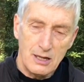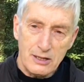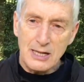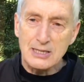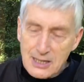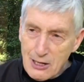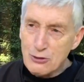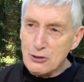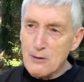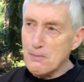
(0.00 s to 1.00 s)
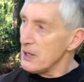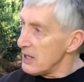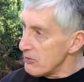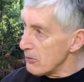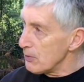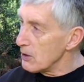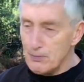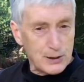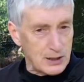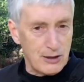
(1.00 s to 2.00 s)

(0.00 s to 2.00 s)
That sounds unbelievable, but they have